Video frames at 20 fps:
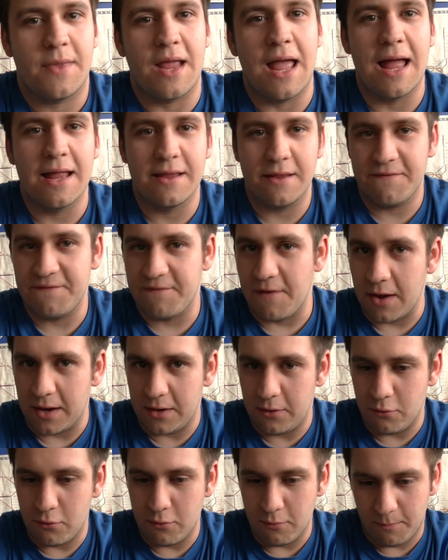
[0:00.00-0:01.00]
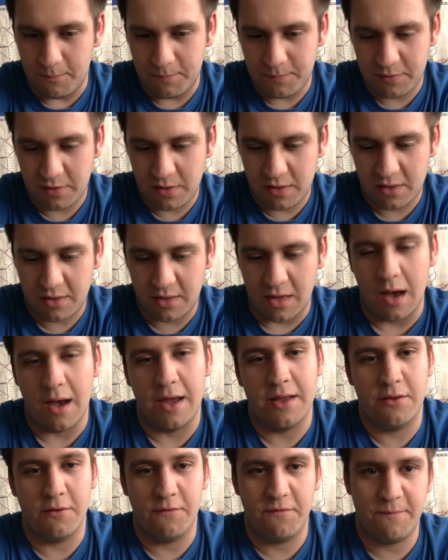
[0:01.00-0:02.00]
And the final
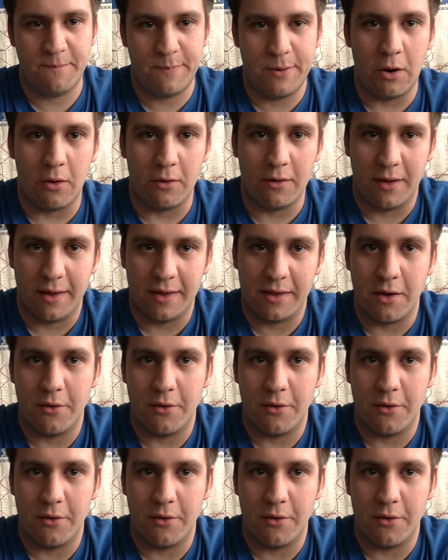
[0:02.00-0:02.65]
kind of plotline